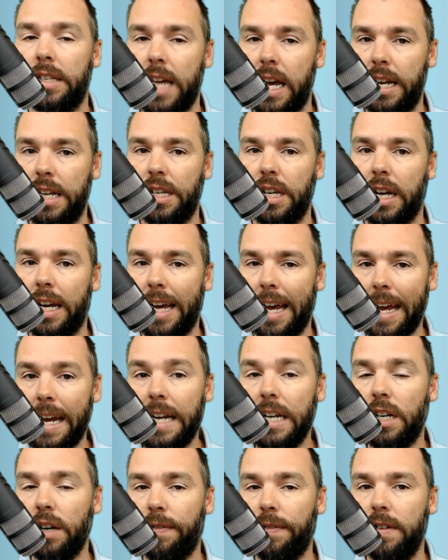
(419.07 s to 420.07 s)
That is a
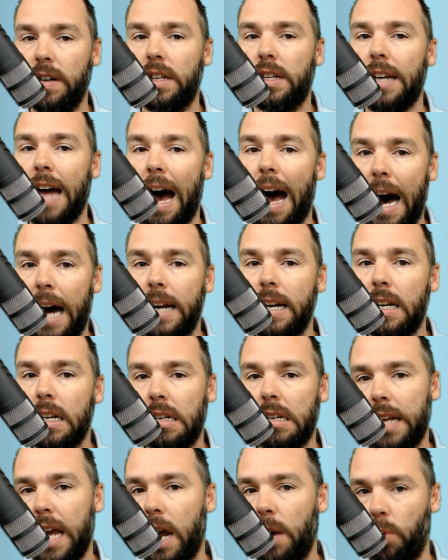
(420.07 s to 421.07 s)
key difference to
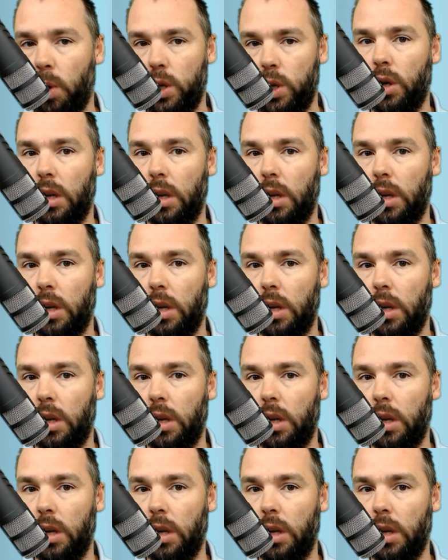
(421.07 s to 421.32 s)
understand what your